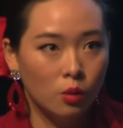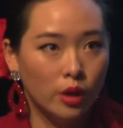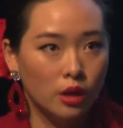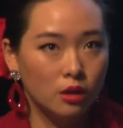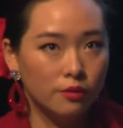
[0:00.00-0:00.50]

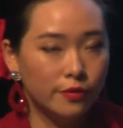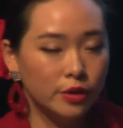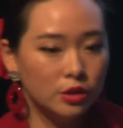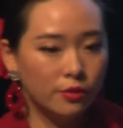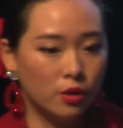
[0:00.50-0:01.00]
Well,
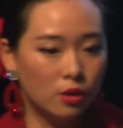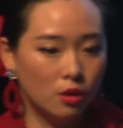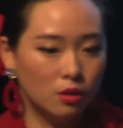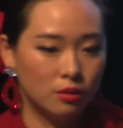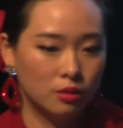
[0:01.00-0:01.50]
first of
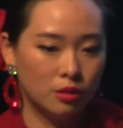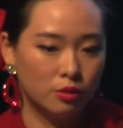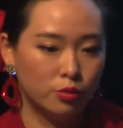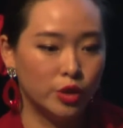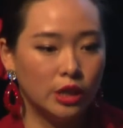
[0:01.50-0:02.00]
all,
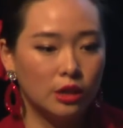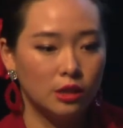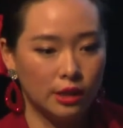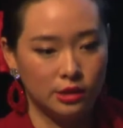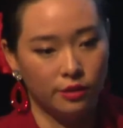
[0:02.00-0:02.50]

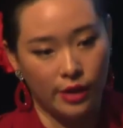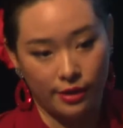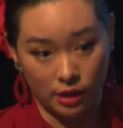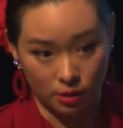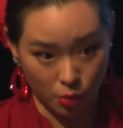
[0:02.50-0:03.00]
regardless of the
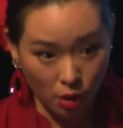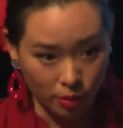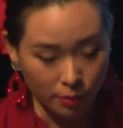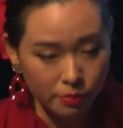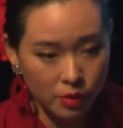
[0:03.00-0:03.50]
ethical
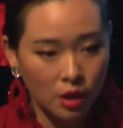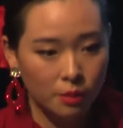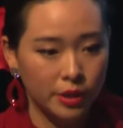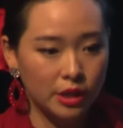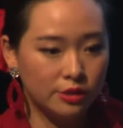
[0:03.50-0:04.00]
problem,
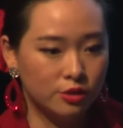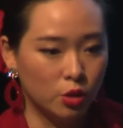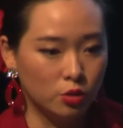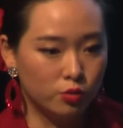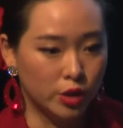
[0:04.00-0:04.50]
pigs
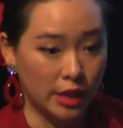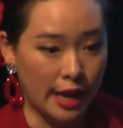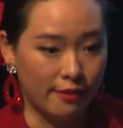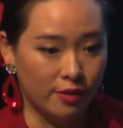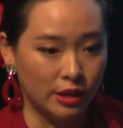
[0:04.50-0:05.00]
don't really
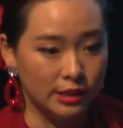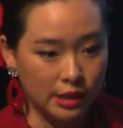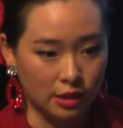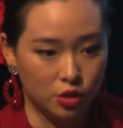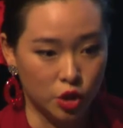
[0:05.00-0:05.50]
have an
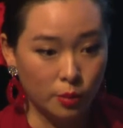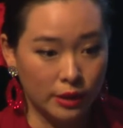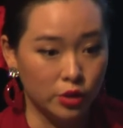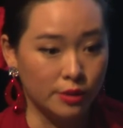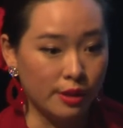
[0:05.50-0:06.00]
exact
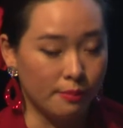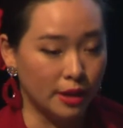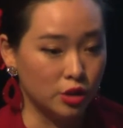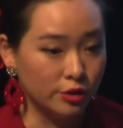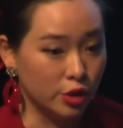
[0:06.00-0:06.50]
geometry that
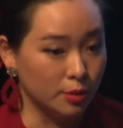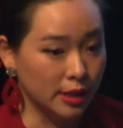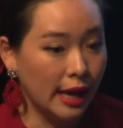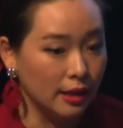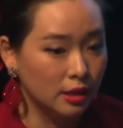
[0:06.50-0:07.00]
matches
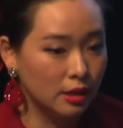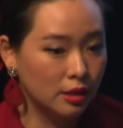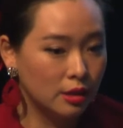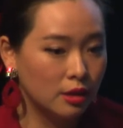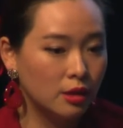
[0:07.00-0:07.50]
human head.
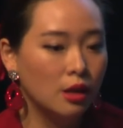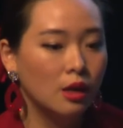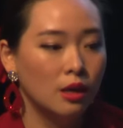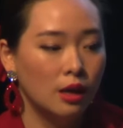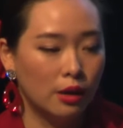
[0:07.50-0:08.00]

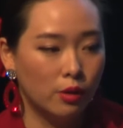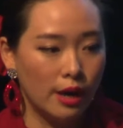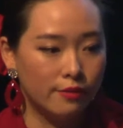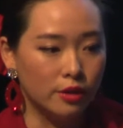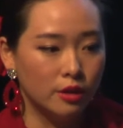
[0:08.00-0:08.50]

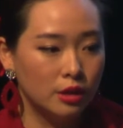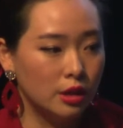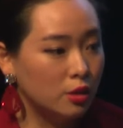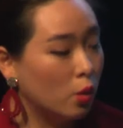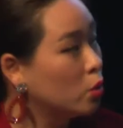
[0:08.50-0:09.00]
However,
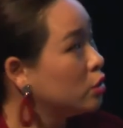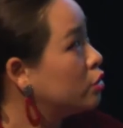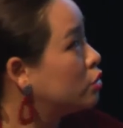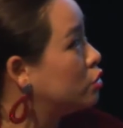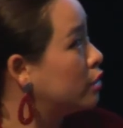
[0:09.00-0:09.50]
in order
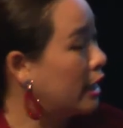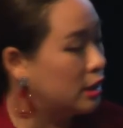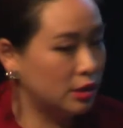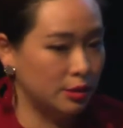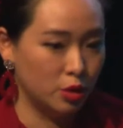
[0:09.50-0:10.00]
to do
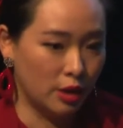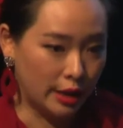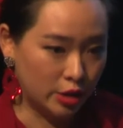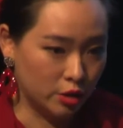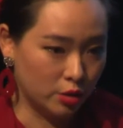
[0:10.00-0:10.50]
any
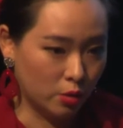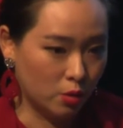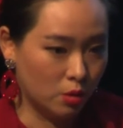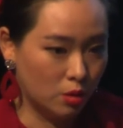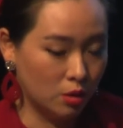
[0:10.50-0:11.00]
simulation
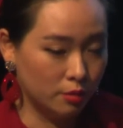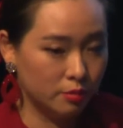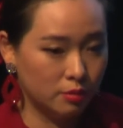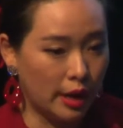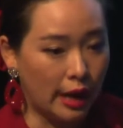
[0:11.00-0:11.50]
or
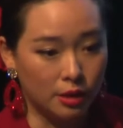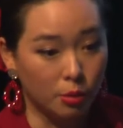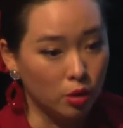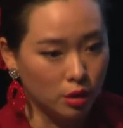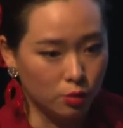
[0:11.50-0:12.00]
any
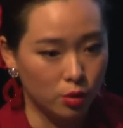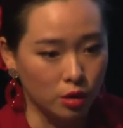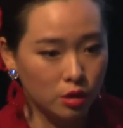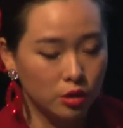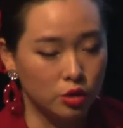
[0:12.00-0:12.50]
modeling
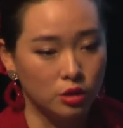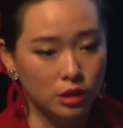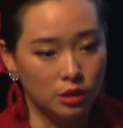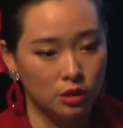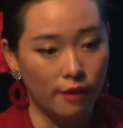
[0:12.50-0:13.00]
work, you
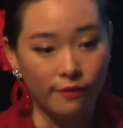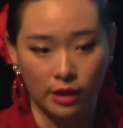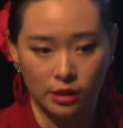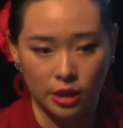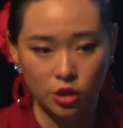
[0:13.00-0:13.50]
need a
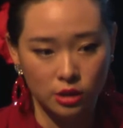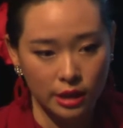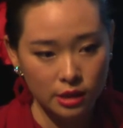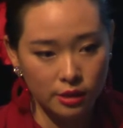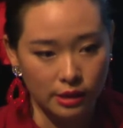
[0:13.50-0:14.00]
validation
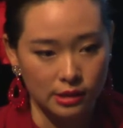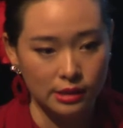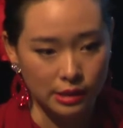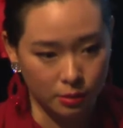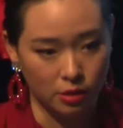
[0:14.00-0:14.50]
data that's
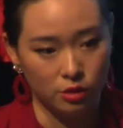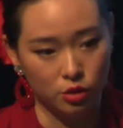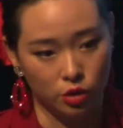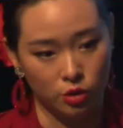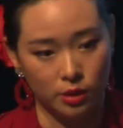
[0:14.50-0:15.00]
similar
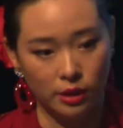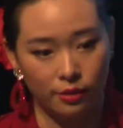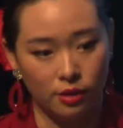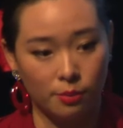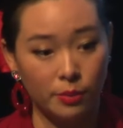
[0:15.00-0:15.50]
to human,
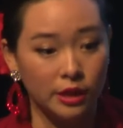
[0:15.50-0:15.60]
and the